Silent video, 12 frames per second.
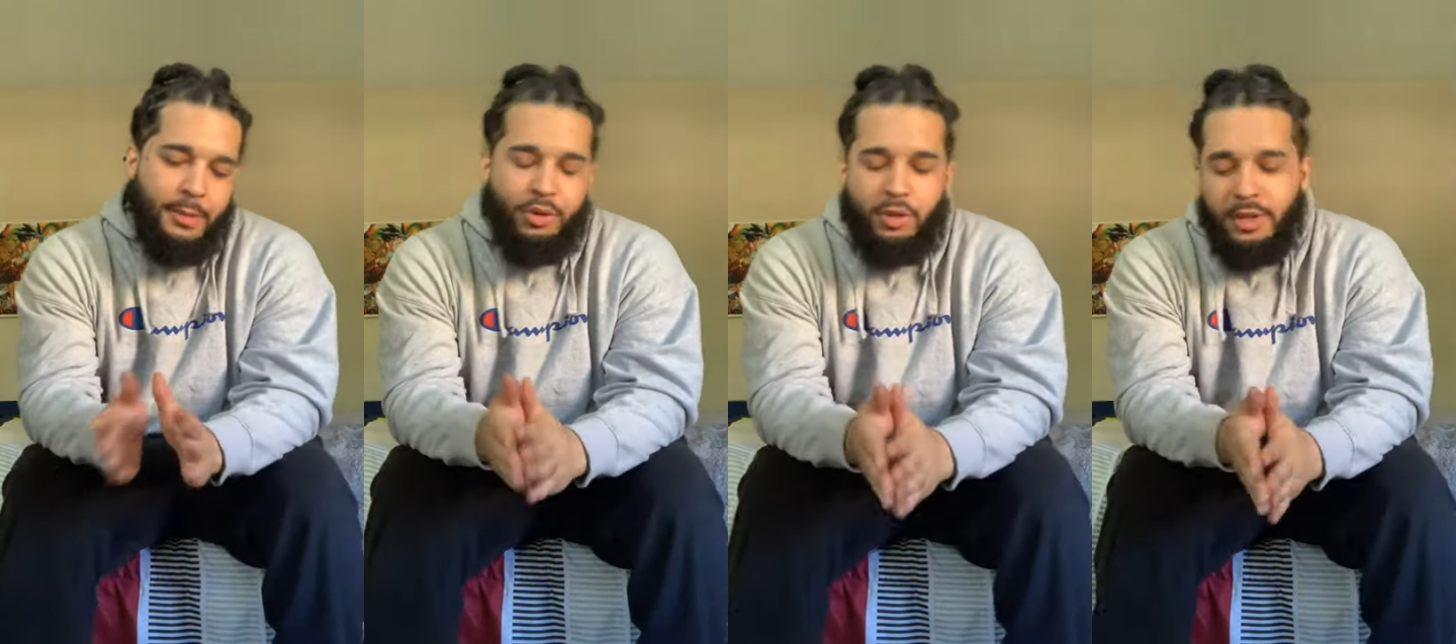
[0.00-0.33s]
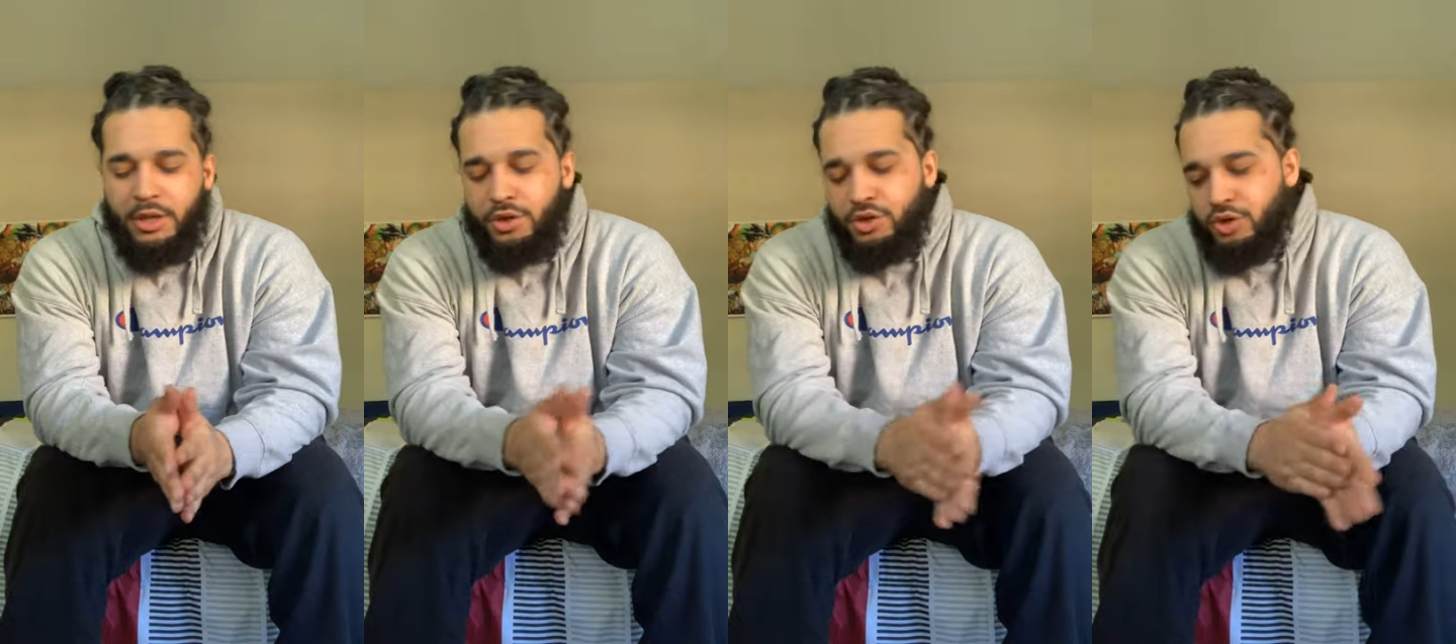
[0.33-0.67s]
put
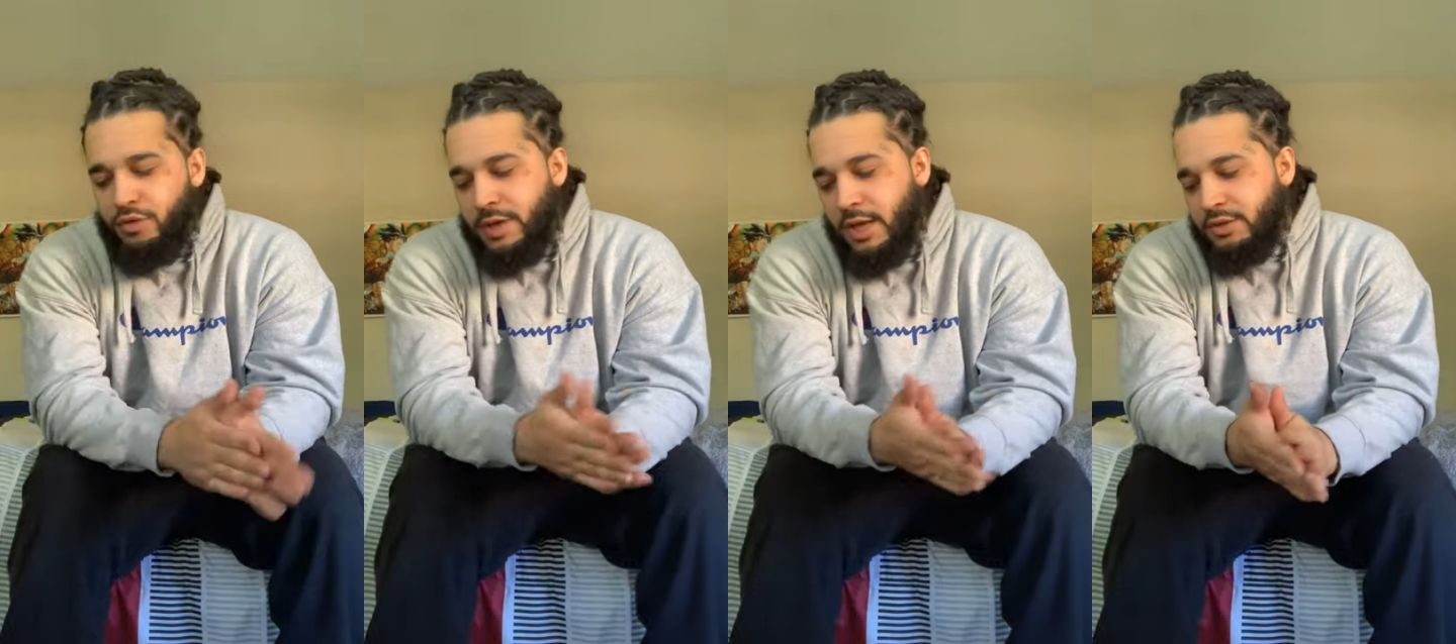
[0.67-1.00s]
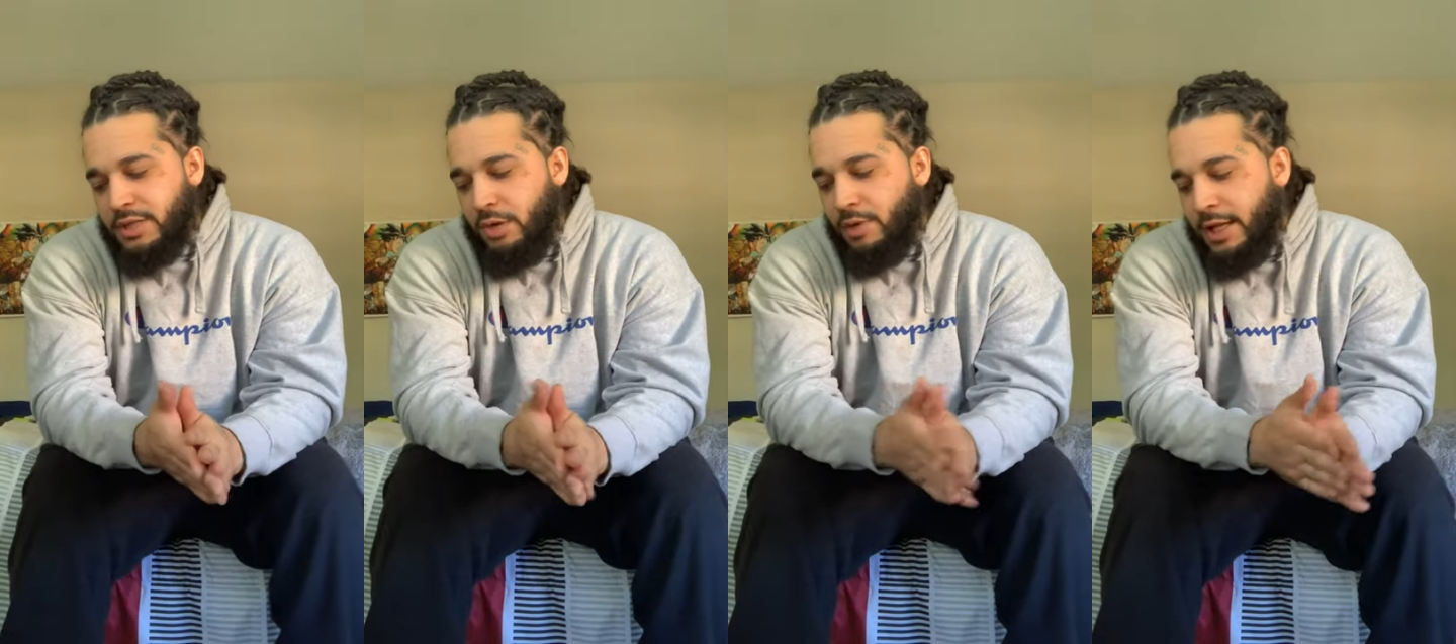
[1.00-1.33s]
me in the juvenile
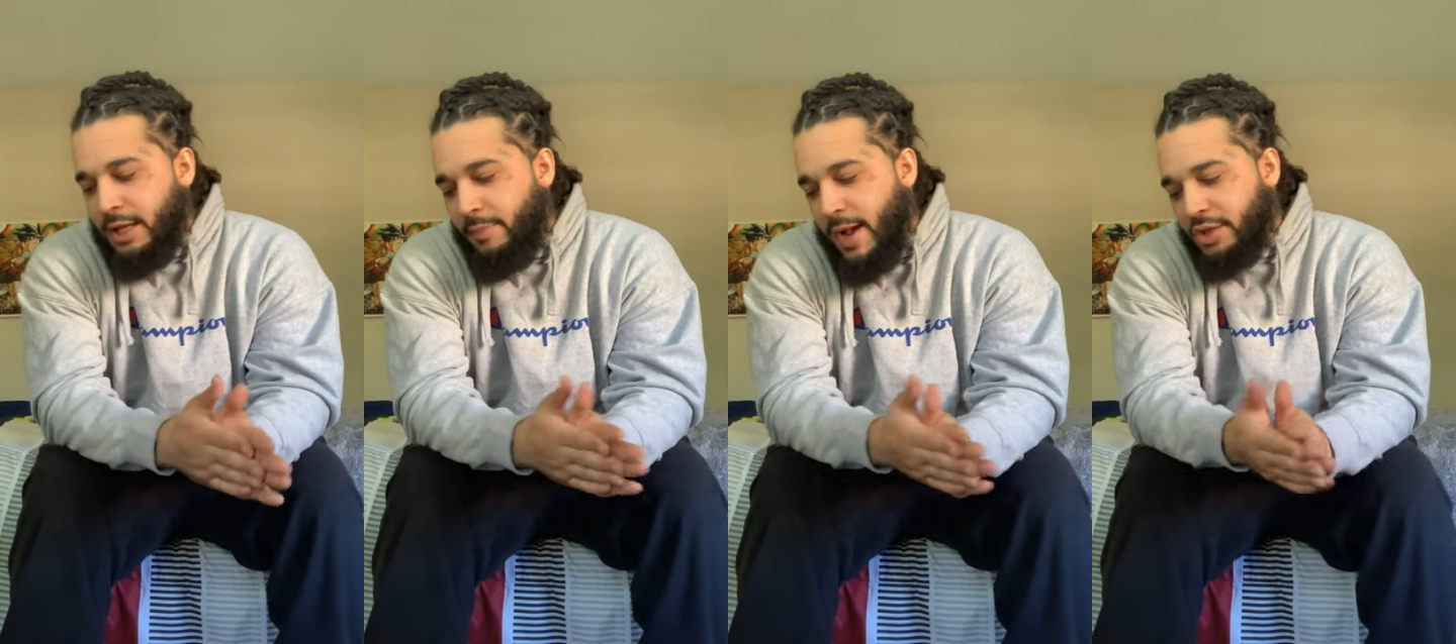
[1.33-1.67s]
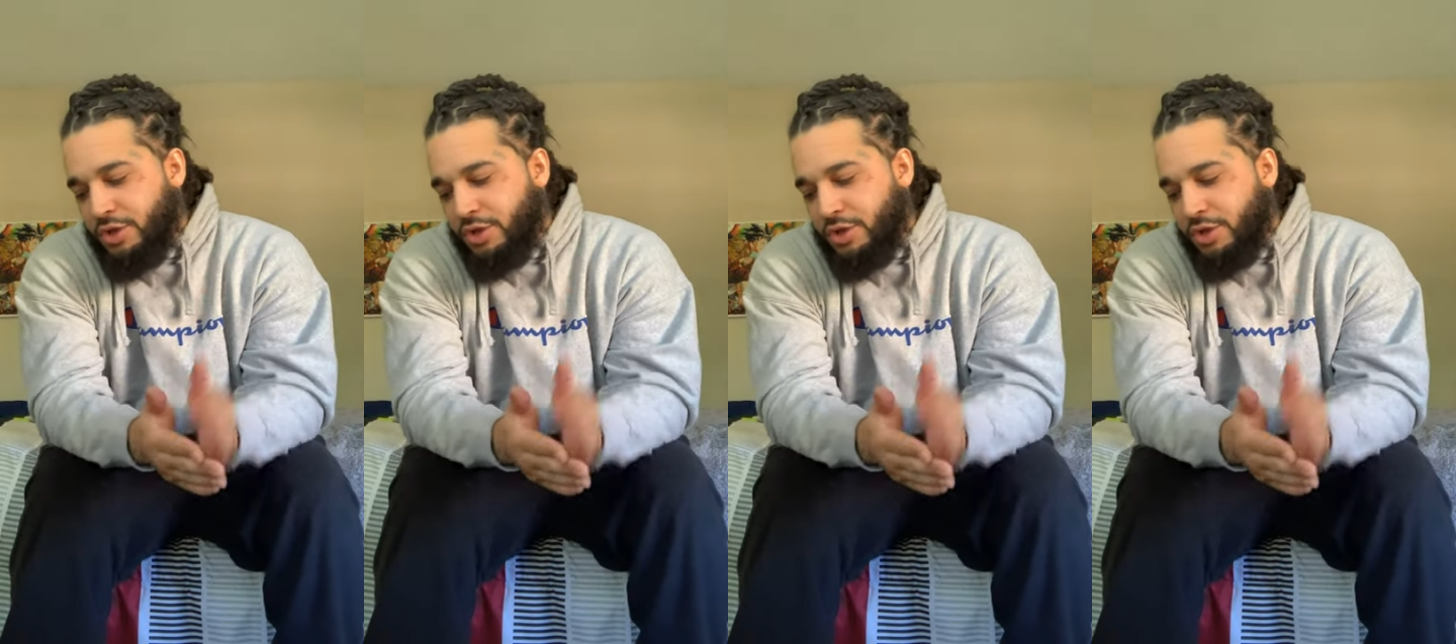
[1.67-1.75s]
cell when I get back